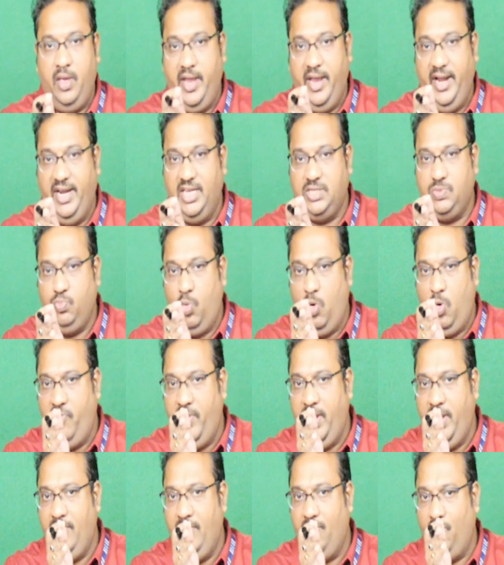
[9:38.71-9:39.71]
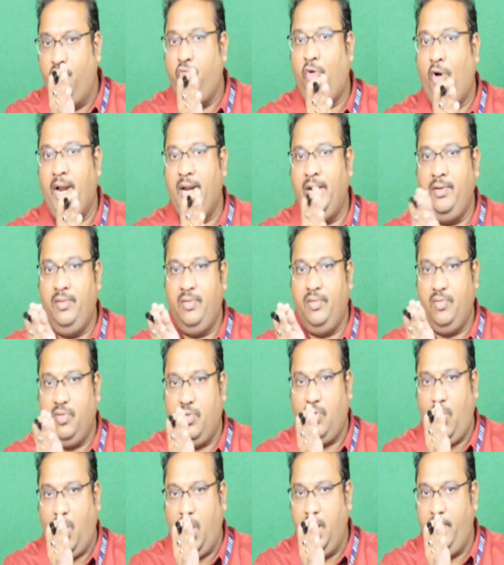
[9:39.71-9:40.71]
it is moving one
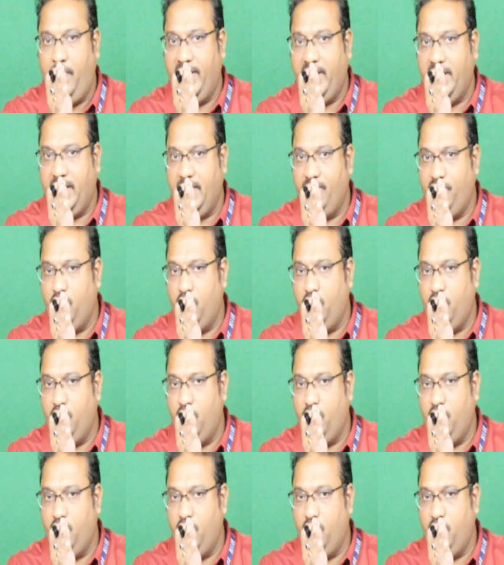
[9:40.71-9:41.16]
column at a time.